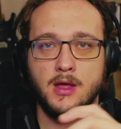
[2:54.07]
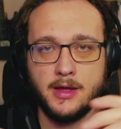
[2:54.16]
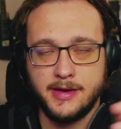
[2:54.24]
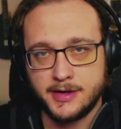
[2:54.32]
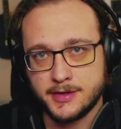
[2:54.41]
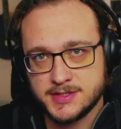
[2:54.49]

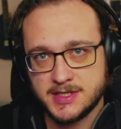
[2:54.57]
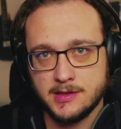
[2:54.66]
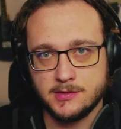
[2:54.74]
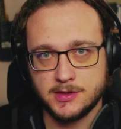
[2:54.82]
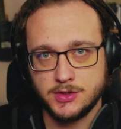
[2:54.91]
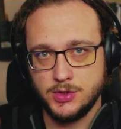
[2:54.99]
Another
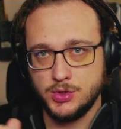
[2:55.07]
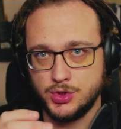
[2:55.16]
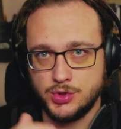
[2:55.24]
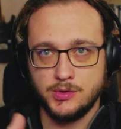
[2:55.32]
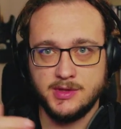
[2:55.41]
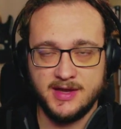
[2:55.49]
skill that you
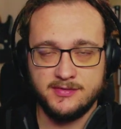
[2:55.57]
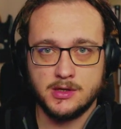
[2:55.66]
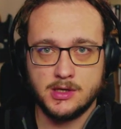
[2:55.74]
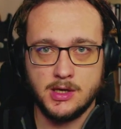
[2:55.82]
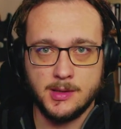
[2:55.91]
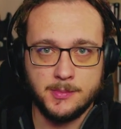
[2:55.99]
should
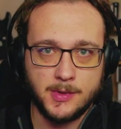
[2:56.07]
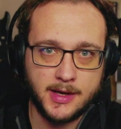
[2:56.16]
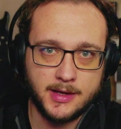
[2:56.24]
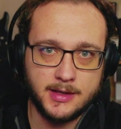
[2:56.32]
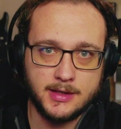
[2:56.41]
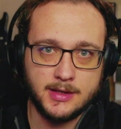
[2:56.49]
definitely
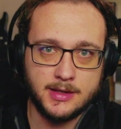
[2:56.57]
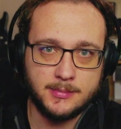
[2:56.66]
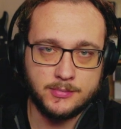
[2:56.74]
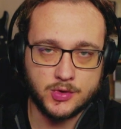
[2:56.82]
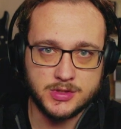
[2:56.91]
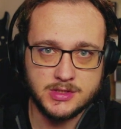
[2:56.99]
apply in the
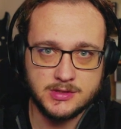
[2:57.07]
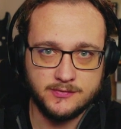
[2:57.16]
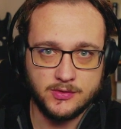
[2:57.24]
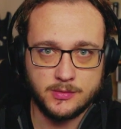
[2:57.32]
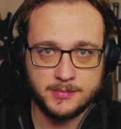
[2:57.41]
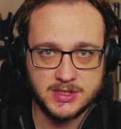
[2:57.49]
process
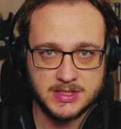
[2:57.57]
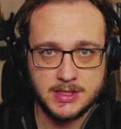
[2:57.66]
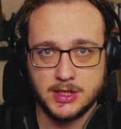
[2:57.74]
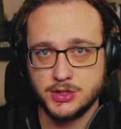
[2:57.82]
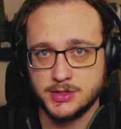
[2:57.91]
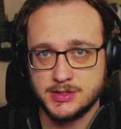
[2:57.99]
of your
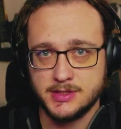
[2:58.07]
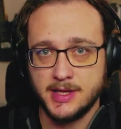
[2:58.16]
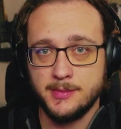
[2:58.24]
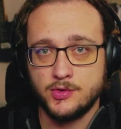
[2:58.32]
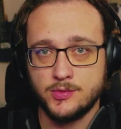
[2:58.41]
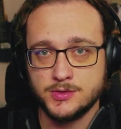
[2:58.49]
presentations and
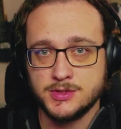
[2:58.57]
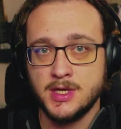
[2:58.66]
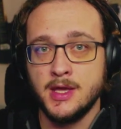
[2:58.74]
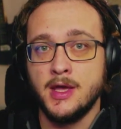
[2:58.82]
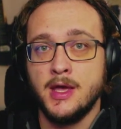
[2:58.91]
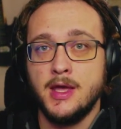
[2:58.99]
demos
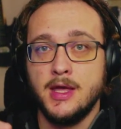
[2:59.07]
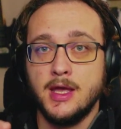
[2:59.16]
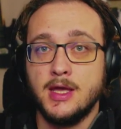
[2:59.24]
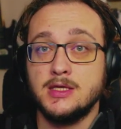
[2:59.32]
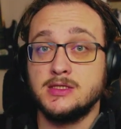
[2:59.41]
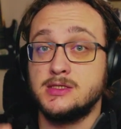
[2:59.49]

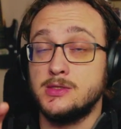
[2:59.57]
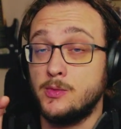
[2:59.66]
is